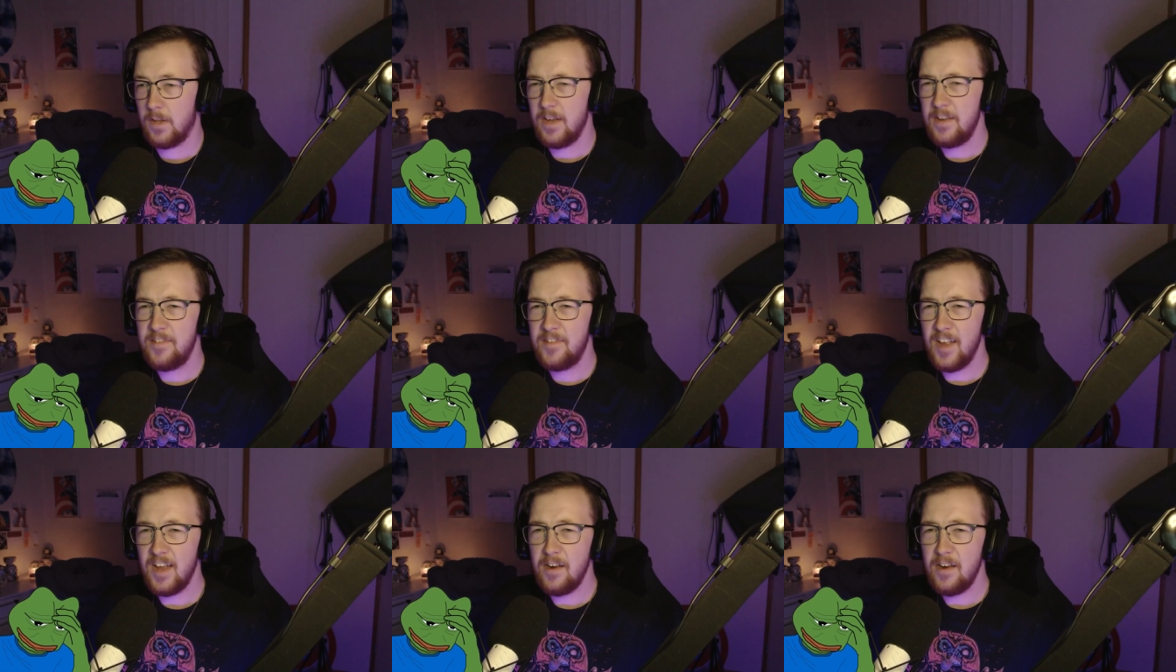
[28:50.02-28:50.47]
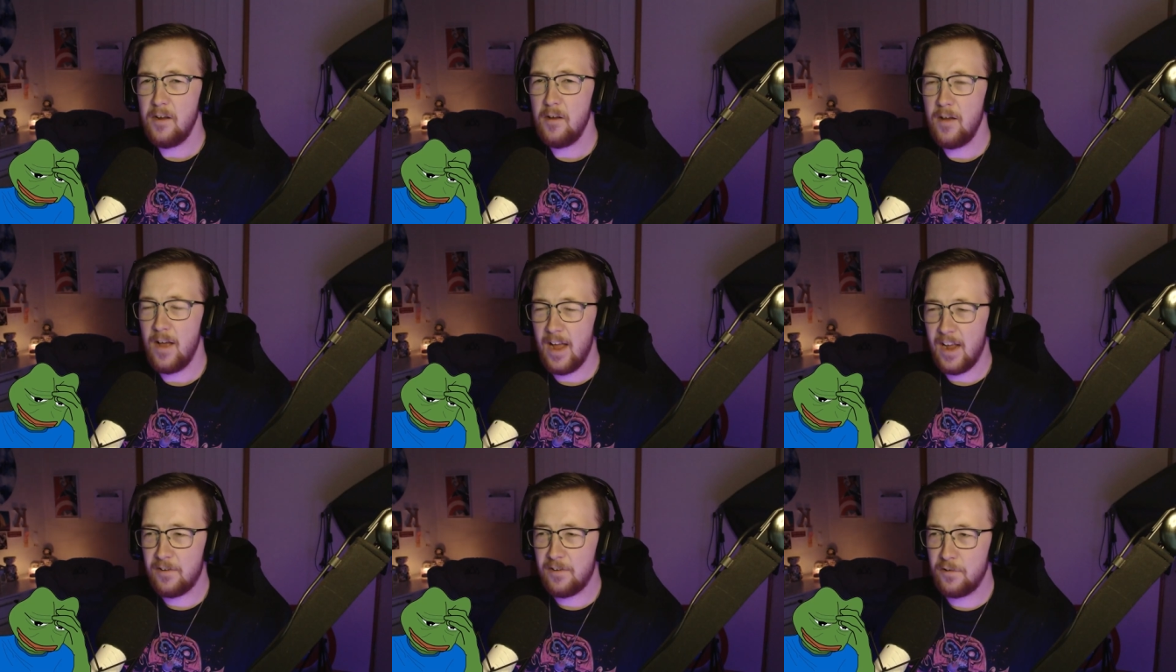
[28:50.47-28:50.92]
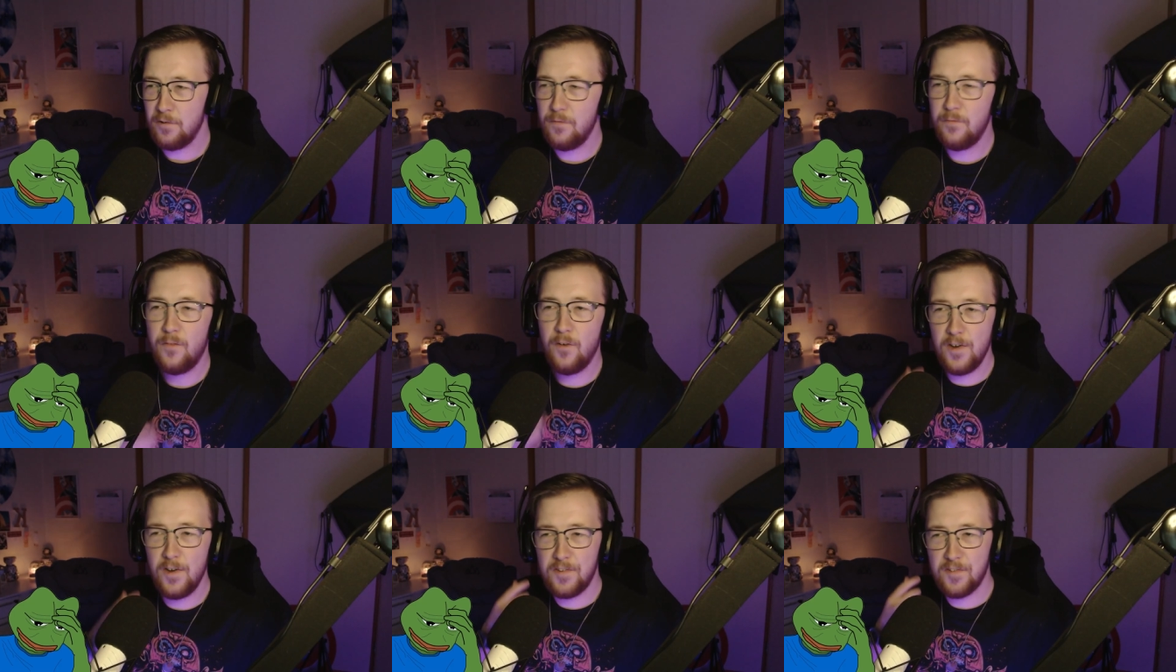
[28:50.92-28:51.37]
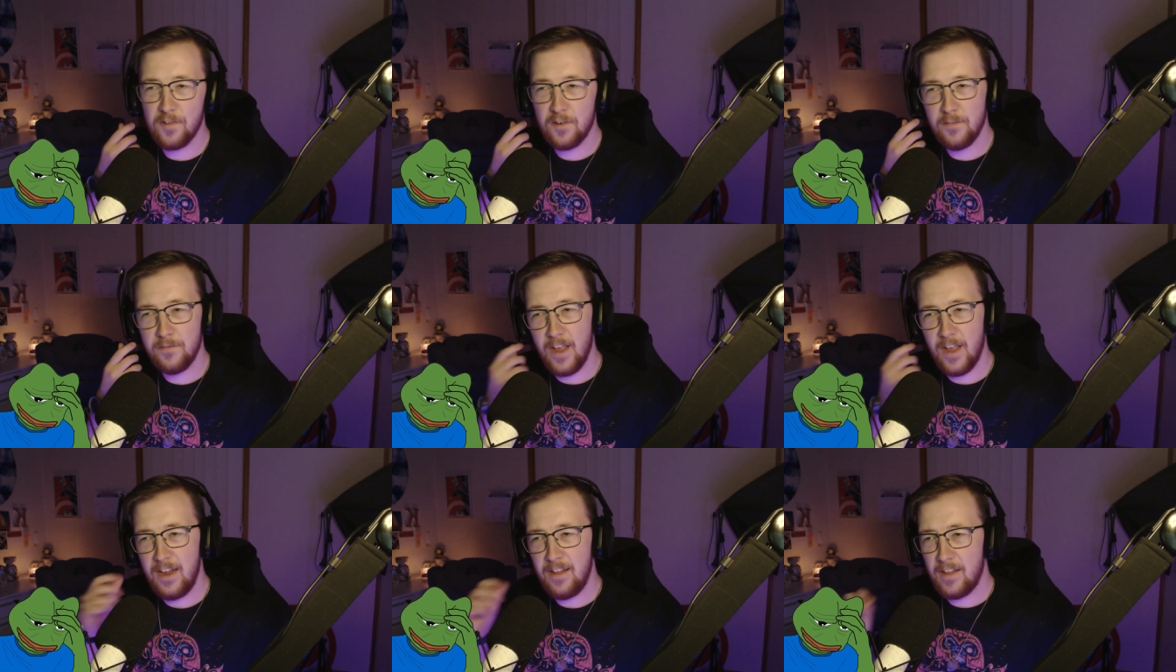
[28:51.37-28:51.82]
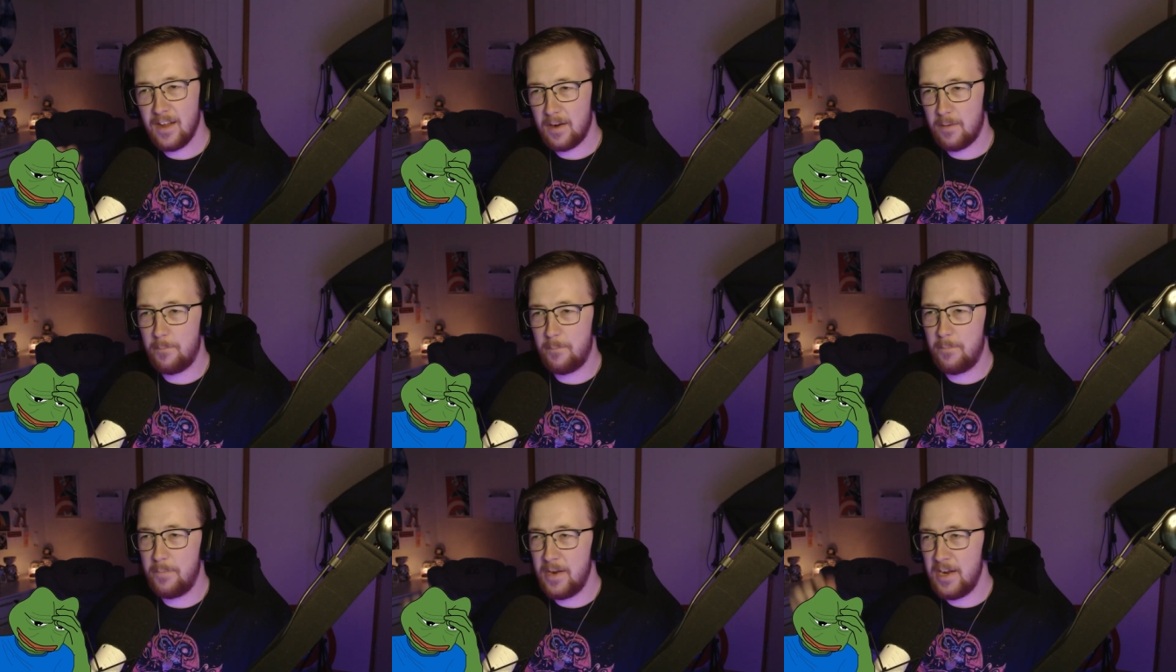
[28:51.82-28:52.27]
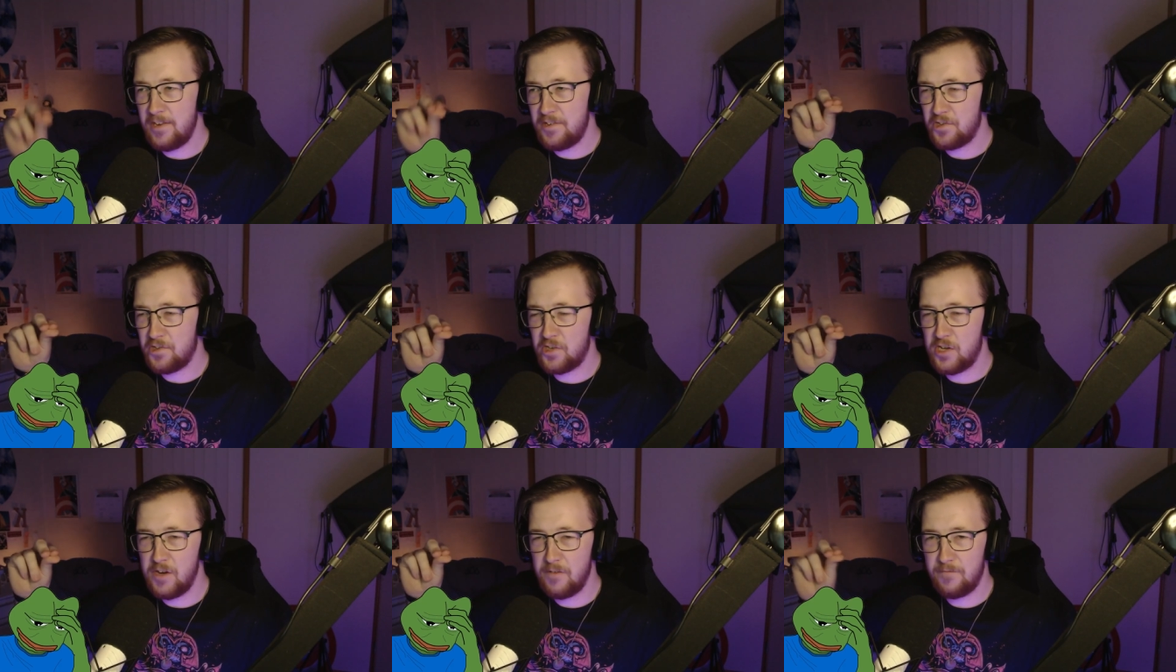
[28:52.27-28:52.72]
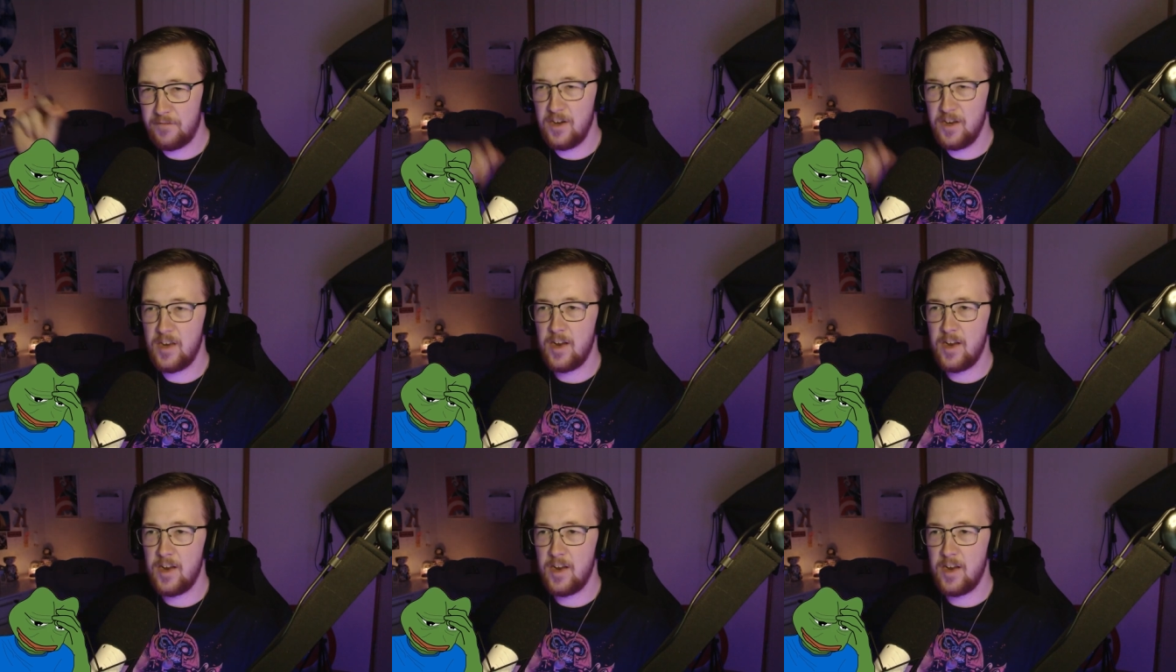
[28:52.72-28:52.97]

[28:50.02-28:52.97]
Is that her actual voice, or have they like pitch shifted